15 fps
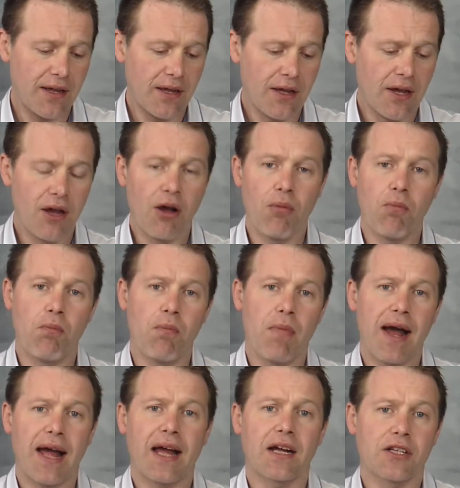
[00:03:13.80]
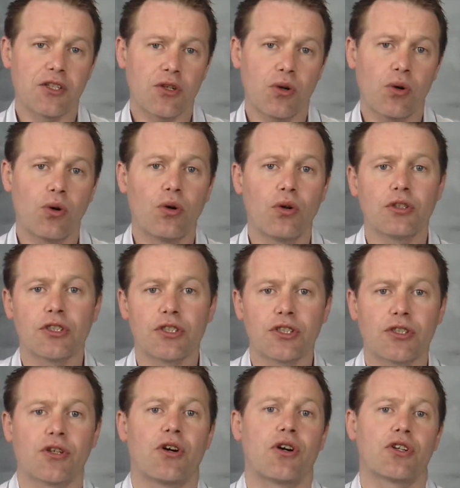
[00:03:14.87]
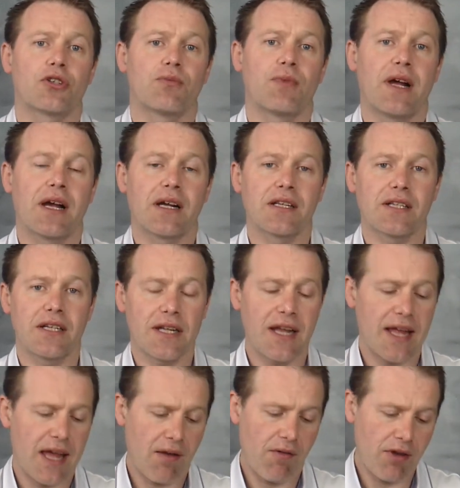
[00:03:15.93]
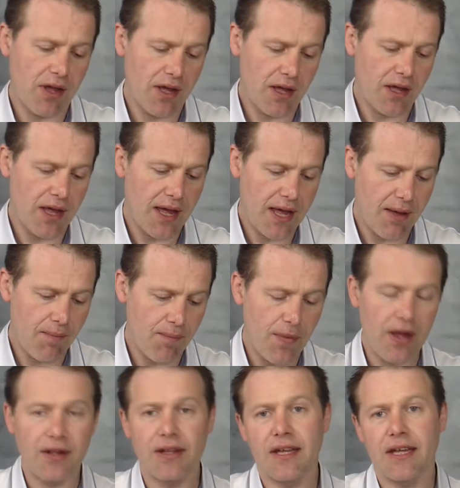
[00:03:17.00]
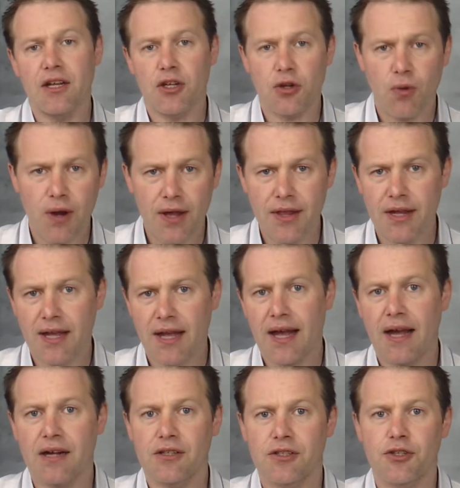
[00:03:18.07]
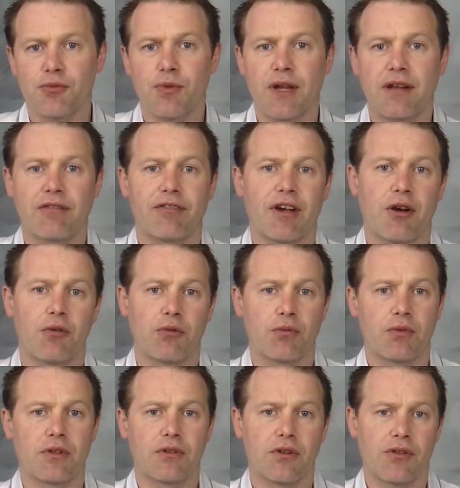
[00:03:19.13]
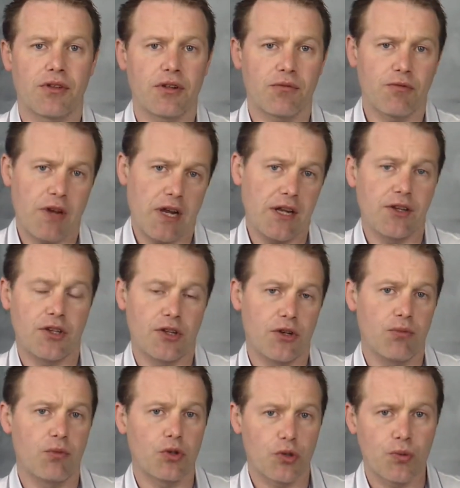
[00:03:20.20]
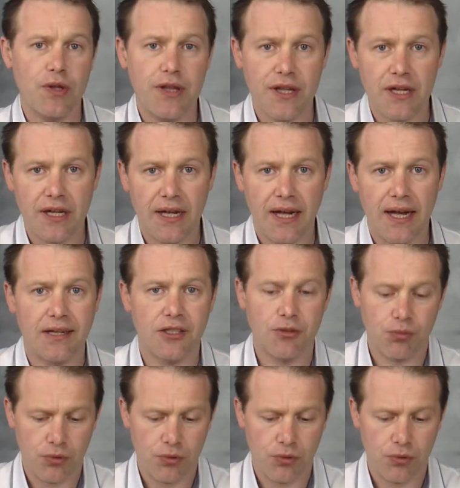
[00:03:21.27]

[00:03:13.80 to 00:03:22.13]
Marks, holes or scorch marks in an area near to where the carcass has been found, but nothing really to do much with the carcass, but